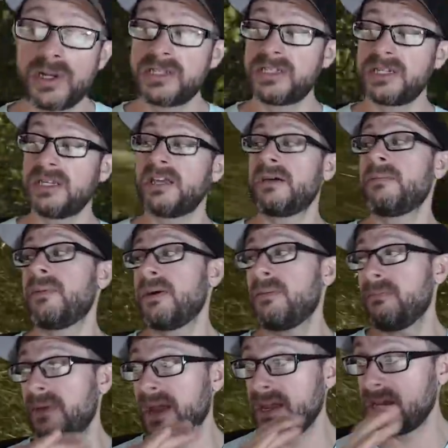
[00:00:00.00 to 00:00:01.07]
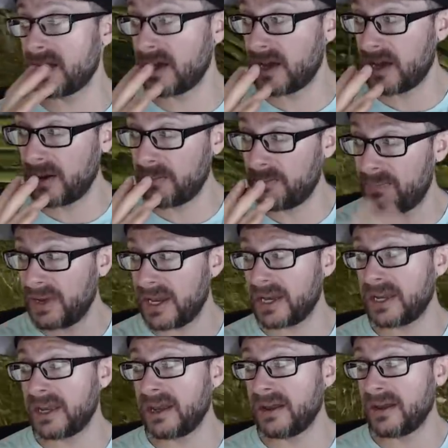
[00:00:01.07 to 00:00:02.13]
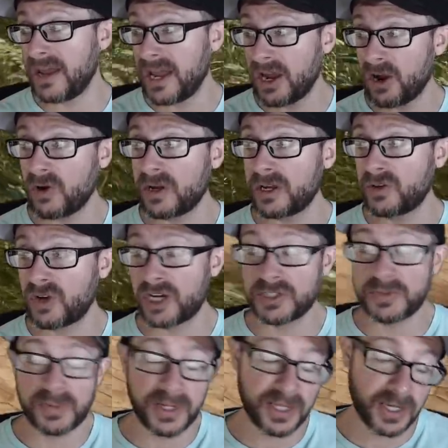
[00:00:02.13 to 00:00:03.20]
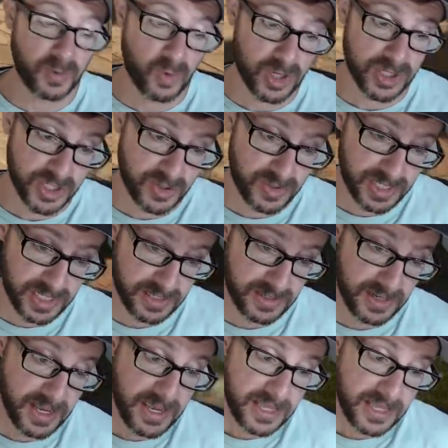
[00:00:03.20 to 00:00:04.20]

want to see them make a big error in crossplay like Warzone did.